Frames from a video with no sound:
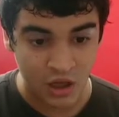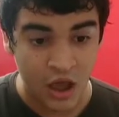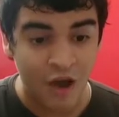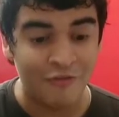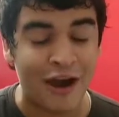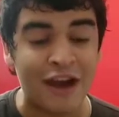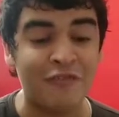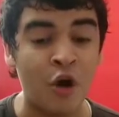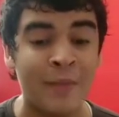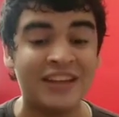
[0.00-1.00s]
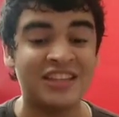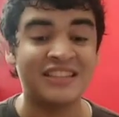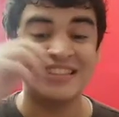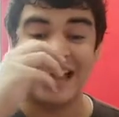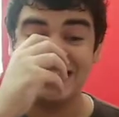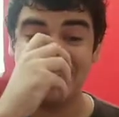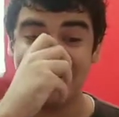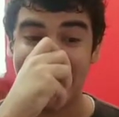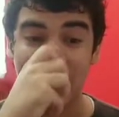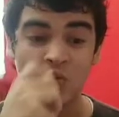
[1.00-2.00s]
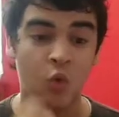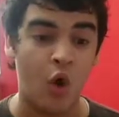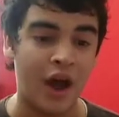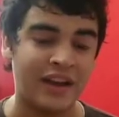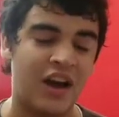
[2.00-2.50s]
Fire Formation Tenki at one.